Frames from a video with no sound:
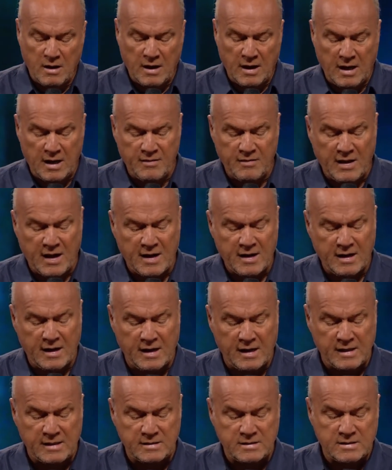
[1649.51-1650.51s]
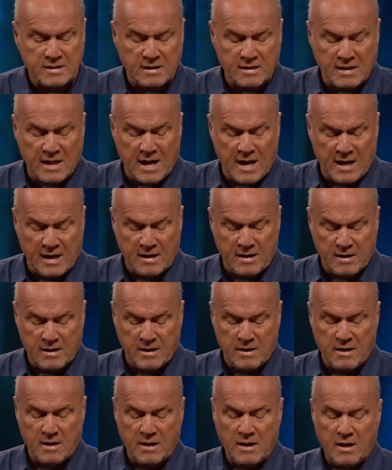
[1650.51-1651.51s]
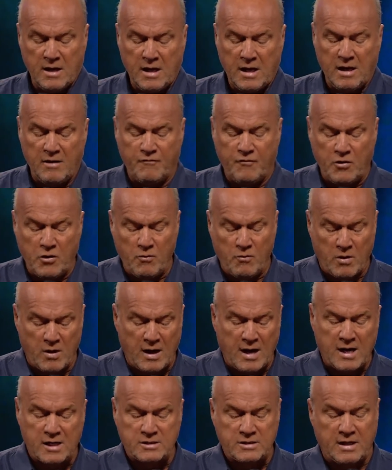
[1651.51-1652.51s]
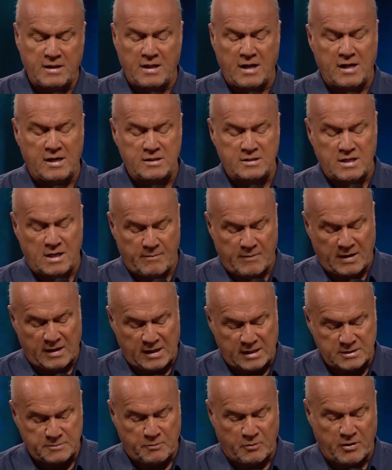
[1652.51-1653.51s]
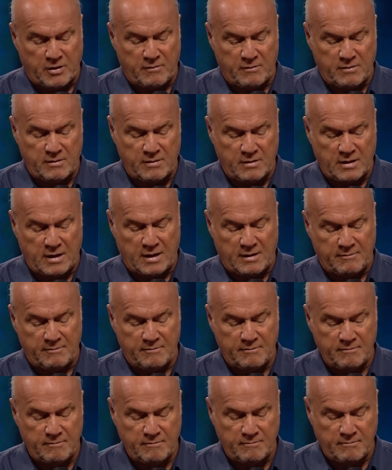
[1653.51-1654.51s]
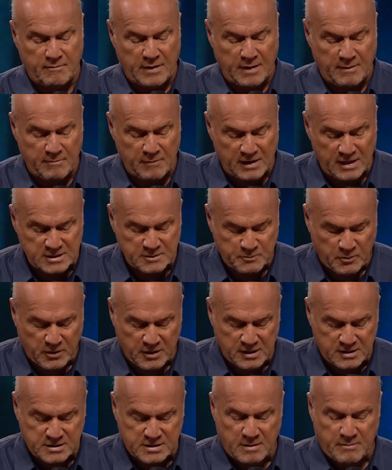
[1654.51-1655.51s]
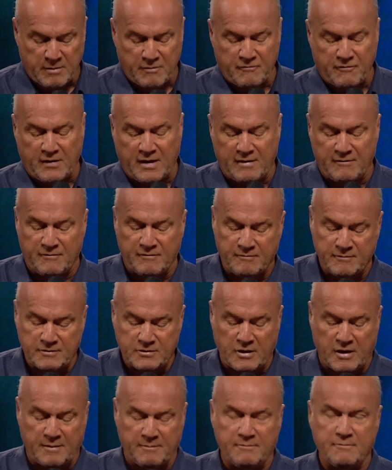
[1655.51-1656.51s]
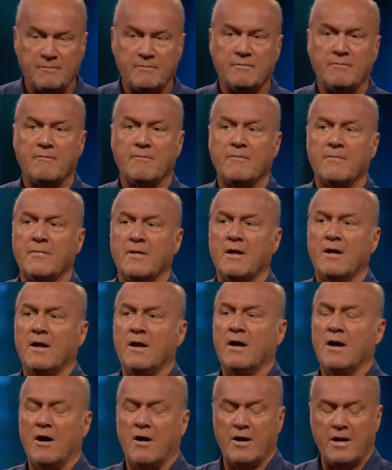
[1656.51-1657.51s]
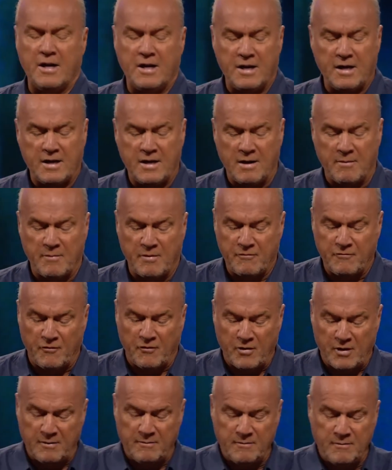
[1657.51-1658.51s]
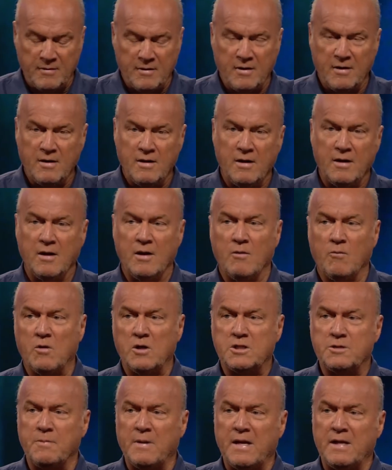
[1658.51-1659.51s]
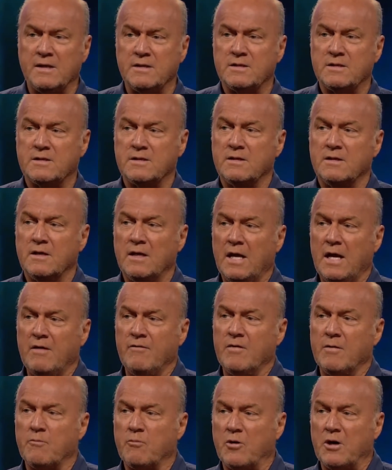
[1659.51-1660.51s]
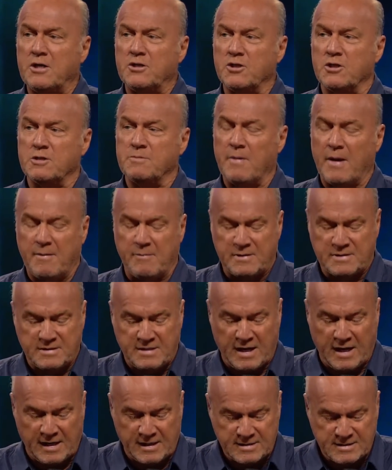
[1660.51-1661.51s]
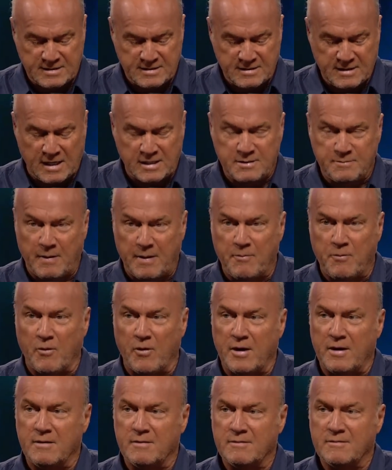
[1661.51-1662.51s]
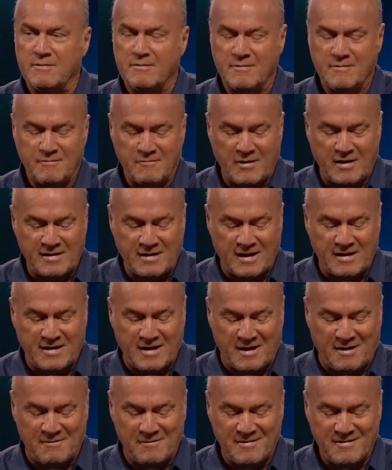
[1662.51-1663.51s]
and that is that if you are, actually, that is not my last point. My last point is number 5, sorry. Already did number 4, which means even preachers make mistakes. That's my point. Write that down.